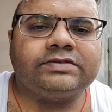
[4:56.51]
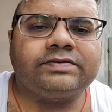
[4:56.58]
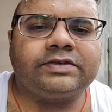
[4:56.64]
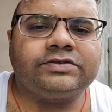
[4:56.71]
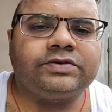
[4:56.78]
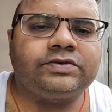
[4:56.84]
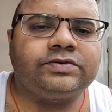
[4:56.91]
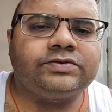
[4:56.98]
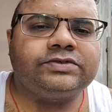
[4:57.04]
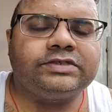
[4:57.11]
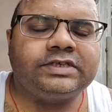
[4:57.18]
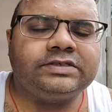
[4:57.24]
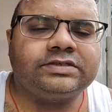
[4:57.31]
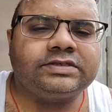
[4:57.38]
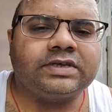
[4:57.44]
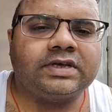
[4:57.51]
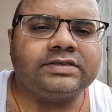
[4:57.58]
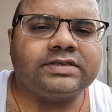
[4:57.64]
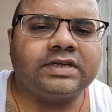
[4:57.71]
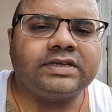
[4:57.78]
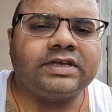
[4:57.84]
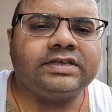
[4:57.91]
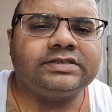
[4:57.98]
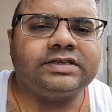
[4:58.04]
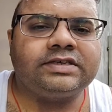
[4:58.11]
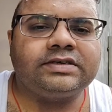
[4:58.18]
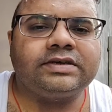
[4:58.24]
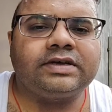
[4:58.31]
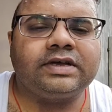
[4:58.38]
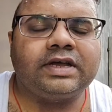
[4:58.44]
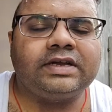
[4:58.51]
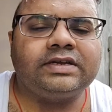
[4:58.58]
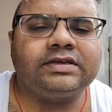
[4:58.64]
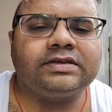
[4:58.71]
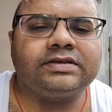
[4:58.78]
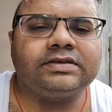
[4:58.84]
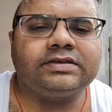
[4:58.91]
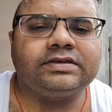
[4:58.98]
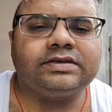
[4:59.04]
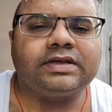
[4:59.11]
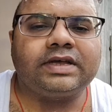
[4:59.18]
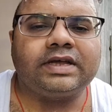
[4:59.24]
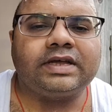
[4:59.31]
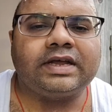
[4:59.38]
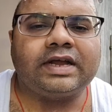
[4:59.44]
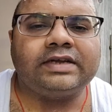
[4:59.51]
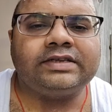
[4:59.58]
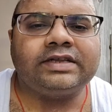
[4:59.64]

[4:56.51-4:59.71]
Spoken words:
one should do sun gazing, and at the